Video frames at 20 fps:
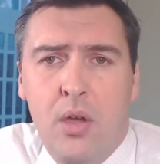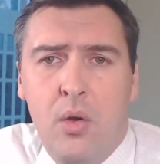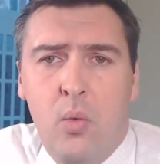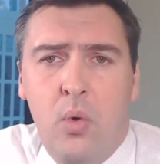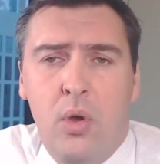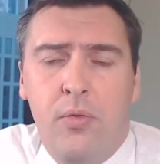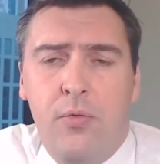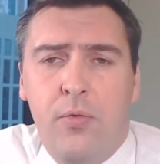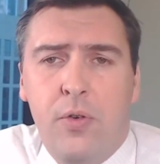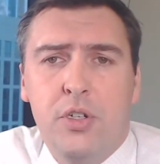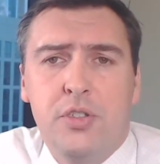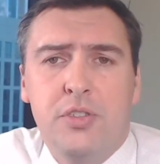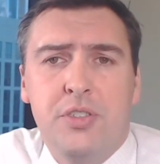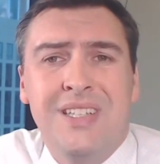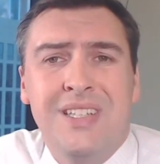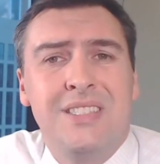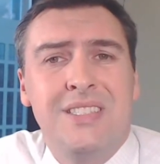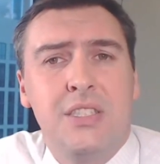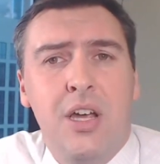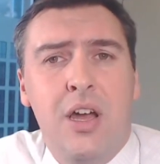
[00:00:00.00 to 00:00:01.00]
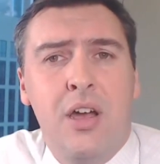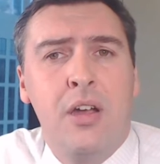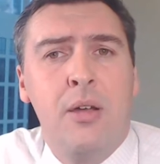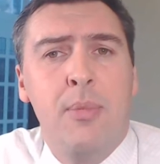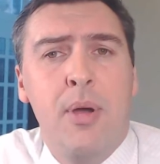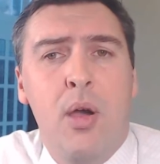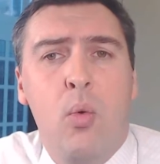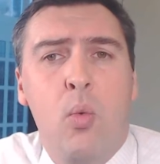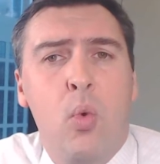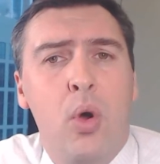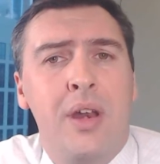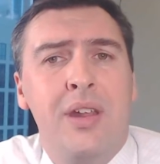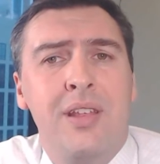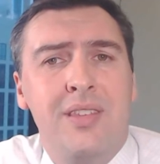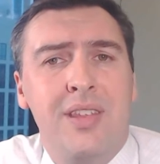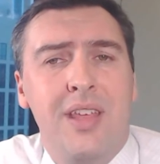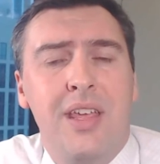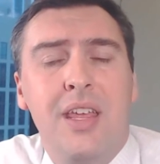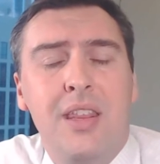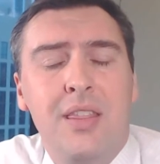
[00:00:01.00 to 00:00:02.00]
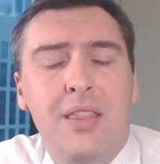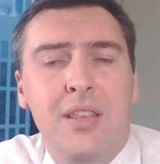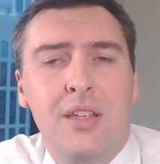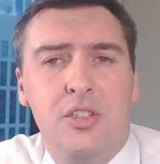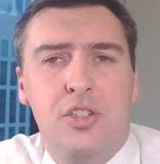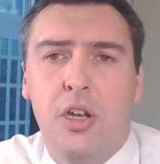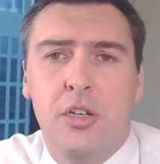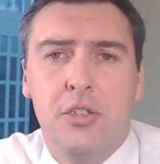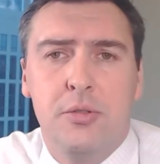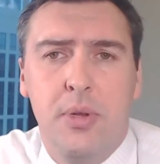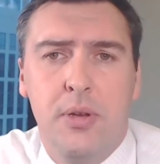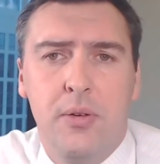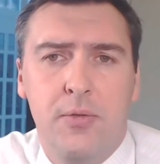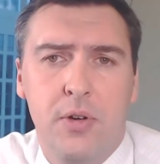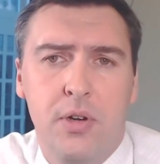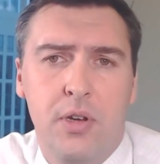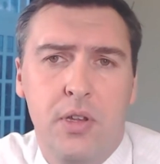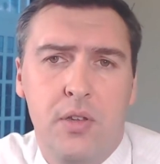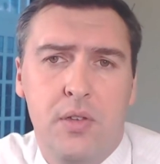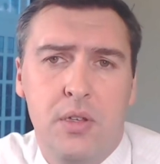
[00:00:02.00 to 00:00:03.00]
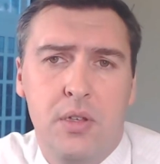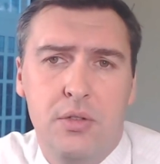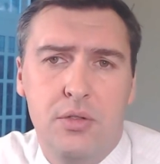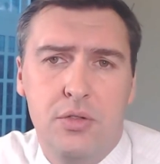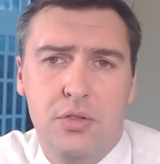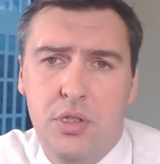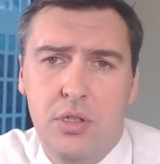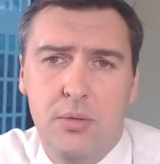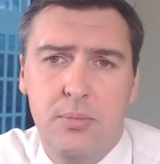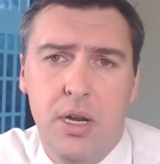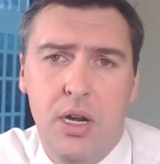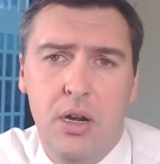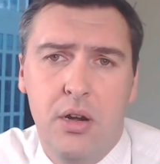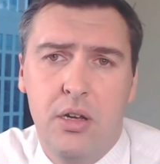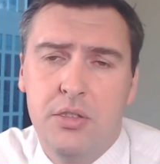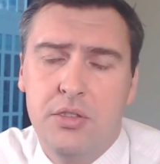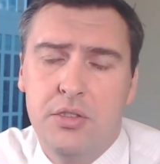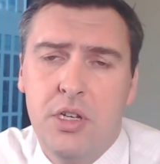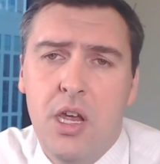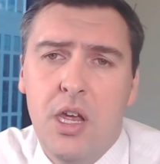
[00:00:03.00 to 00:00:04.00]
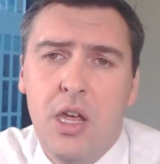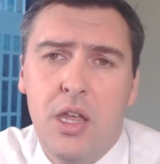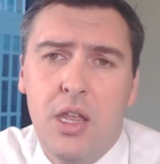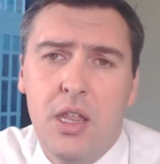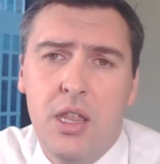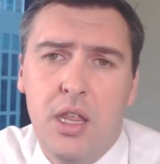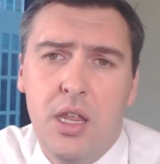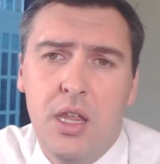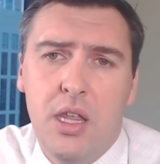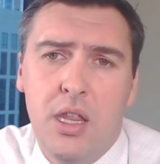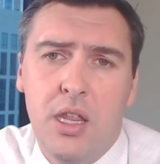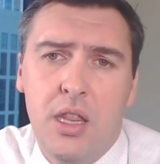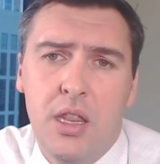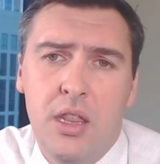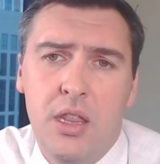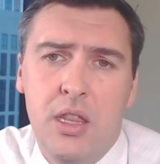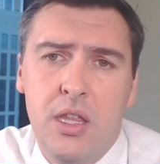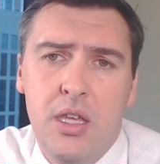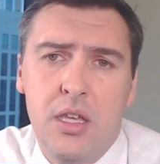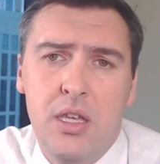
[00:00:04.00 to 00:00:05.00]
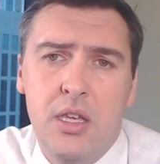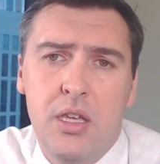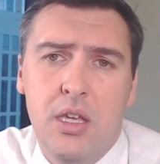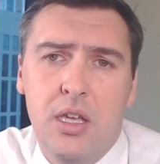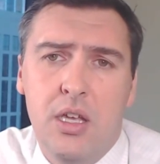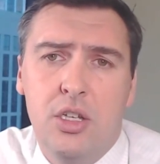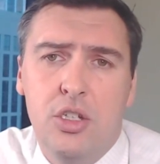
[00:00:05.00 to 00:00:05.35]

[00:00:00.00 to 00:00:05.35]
Well, first, let's talk about what is in the judgment for dissolution of marriage the